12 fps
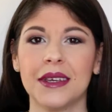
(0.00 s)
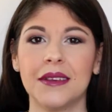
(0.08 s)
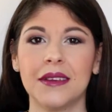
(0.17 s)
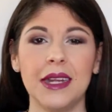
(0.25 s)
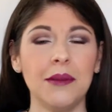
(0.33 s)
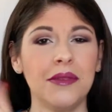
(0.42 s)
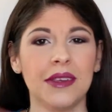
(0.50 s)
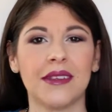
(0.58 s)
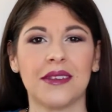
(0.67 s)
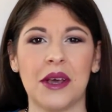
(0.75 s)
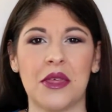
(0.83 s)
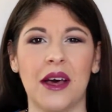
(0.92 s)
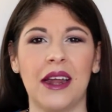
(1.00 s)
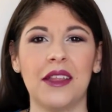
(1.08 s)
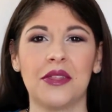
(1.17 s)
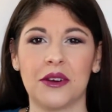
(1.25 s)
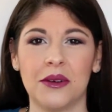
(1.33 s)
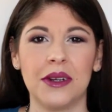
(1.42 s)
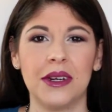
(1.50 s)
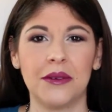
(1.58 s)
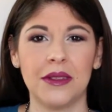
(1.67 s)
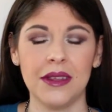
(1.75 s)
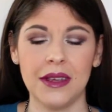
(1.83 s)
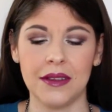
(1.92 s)
it's an empty, so I thought I'd throw it in
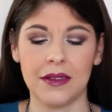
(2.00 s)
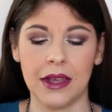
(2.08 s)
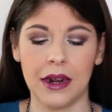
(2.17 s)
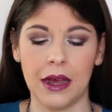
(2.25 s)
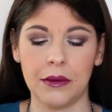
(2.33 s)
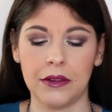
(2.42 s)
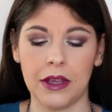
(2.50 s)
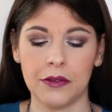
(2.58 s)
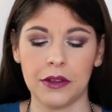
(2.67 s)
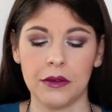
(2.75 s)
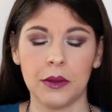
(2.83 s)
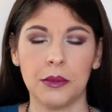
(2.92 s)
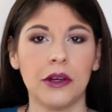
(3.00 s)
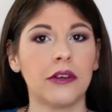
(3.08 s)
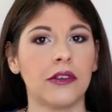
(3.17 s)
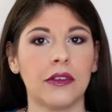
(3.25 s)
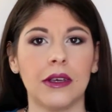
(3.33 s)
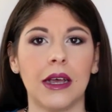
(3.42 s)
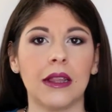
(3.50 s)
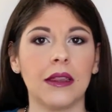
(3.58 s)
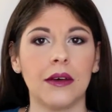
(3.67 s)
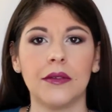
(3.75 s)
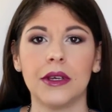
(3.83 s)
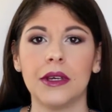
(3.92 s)
with these, and I would definitely repurchase it. I
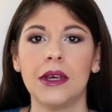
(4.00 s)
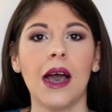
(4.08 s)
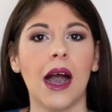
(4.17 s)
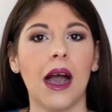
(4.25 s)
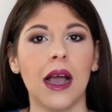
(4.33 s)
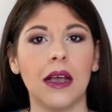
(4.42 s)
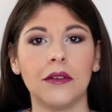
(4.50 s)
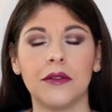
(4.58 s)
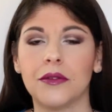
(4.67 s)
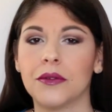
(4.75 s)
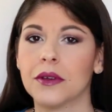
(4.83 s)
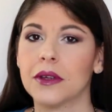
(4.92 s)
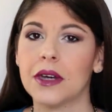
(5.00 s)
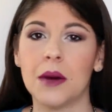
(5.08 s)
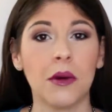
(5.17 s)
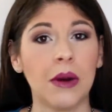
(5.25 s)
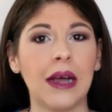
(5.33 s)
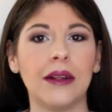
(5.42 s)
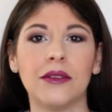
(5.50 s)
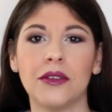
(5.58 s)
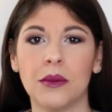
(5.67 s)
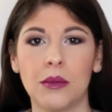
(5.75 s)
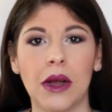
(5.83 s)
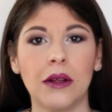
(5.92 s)
love it. I've come around to
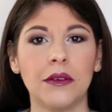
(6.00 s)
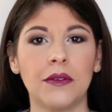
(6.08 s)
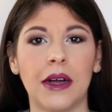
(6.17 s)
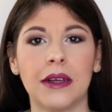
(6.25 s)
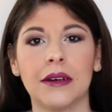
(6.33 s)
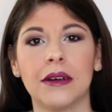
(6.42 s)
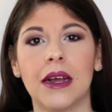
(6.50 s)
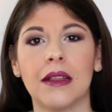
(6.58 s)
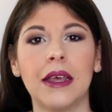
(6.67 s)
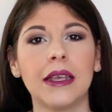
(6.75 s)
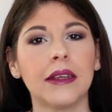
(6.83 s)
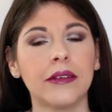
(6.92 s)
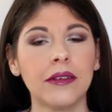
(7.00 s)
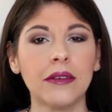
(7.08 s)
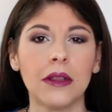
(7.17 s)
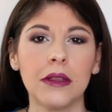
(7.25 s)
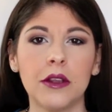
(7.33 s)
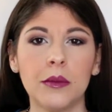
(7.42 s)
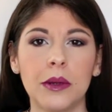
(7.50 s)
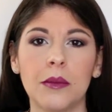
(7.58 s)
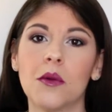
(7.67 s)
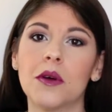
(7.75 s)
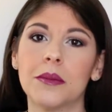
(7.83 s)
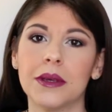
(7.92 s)
the brow definer. I like it just a little bit
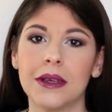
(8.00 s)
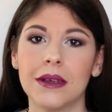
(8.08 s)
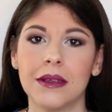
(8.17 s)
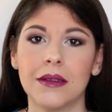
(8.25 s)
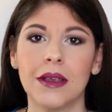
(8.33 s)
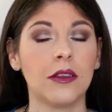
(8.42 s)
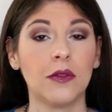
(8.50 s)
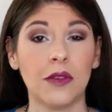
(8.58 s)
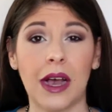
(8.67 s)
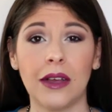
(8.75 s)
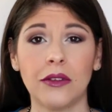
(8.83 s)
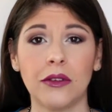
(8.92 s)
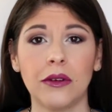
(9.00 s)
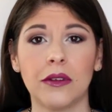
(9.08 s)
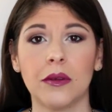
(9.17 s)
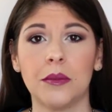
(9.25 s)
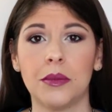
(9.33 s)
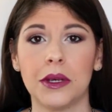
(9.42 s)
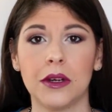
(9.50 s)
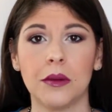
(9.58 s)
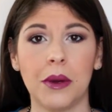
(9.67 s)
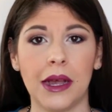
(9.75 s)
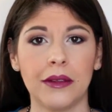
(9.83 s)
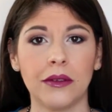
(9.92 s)
more because it's faster. It's a bigger
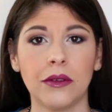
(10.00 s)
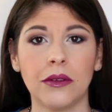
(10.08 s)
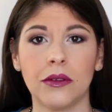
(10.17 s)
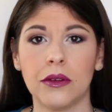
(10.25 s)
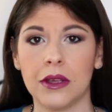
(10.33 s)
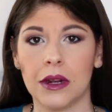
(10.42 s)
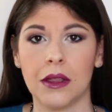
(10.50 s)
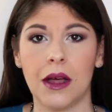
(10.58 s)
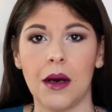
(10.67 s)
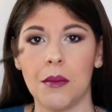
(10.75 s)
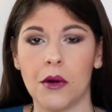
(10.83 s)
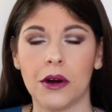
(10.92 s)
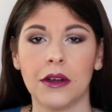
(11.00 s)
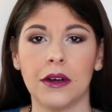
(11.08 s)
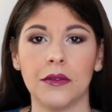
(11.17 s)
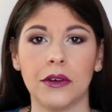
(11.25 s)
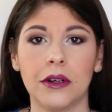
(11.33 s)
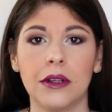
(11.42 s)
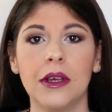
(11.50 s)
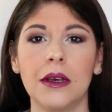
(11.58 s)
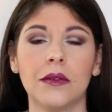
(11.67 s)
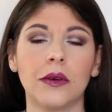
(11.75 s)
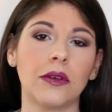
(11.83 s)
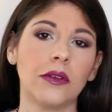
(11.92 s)
pencil, so you get a lot more covered
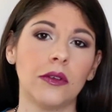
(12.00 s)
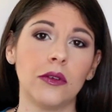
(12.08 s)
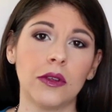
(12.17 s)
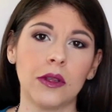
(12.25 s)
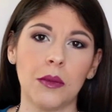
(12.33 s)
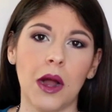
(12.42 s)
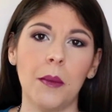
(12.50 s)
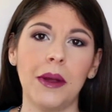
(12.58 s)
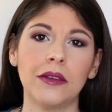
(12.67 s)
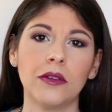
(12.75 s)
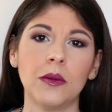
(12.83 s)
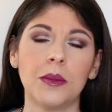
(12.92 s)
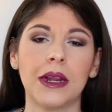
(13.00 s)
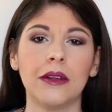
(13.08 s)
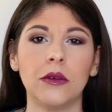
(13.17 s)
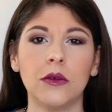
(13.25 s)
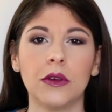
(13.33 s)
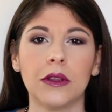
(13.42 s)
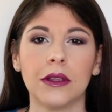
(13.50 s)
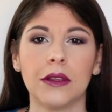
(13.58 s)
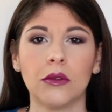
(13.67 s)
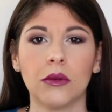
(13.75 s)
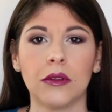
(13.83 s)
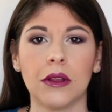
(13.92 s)
versus using the brow pencil, but I do feel that
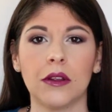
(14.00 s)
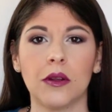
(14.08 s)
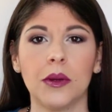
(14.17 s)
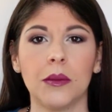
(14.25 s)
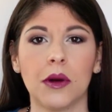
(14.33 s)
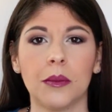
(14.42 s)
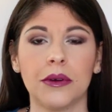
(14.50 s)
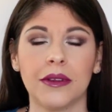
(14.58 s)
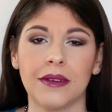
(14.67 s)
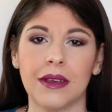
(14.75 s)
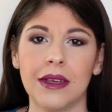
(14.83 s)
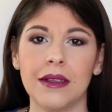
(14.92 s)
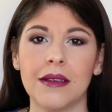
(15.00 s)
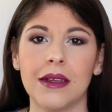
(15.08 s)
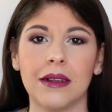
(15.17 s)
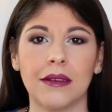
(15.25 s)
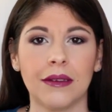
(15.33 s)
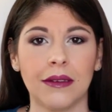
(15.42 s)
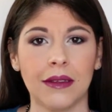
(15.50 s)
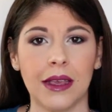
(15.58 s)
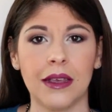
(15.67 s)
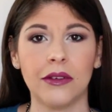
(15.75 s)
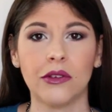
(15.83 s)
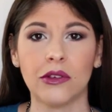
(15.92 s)
this one's a little bit more precise and it
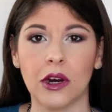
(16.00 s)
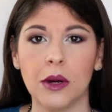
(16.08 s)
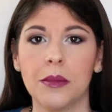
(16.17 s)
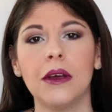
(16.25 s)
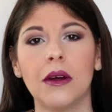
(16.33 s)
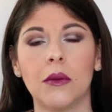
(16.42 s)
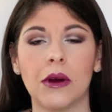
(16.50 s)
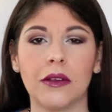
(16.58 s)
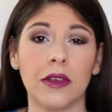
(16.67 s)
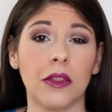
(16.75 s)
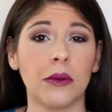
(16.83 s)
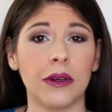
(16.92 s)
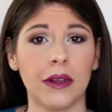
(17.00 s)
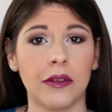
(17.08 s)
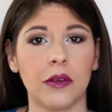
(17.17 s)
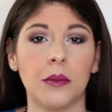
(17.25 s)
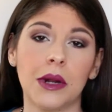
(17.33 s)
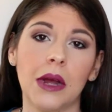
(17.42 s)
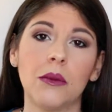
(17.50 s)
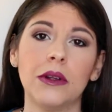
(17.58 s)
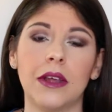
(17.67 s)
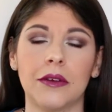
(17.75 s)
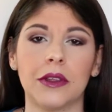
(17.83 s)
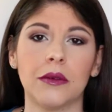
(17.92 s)
stays sharp, whereas the other one doesn't. But I would
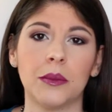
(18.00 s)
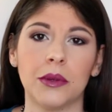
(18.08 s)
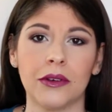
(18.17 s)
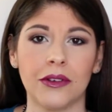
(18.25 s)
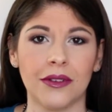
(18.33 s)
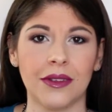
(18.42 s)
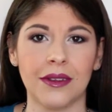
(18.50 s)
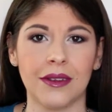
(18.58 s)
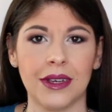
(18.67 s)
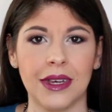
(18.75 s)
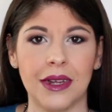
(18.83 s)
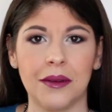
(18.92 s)
definitely repurchase this again.